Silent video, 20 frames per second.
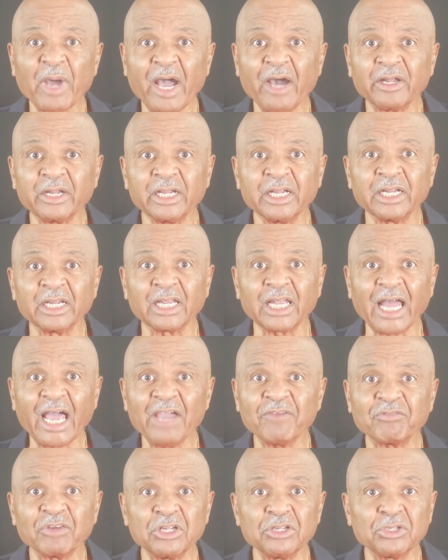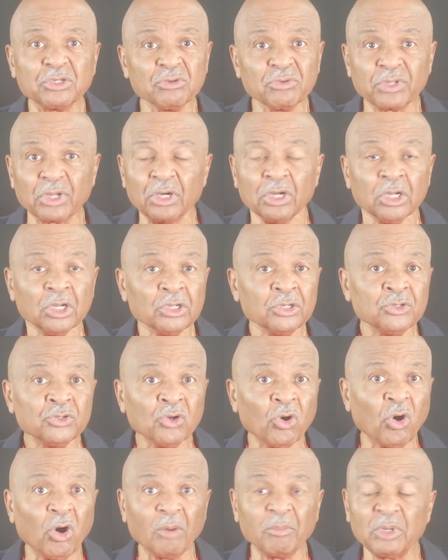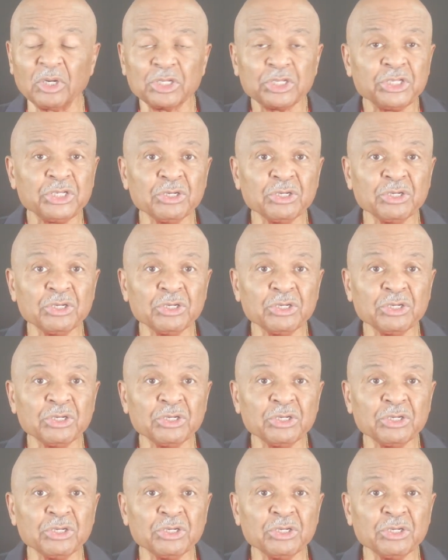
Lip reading: out in life and do the normal,